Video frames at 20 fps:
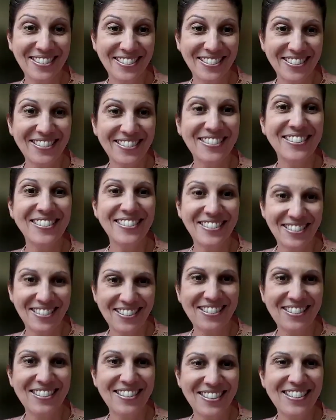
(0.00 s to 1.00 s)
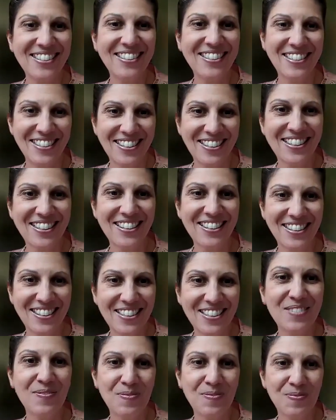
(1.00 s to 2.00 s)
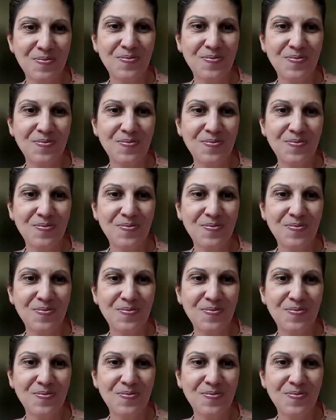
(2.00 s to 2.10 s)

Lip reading: yeah, very, very cool.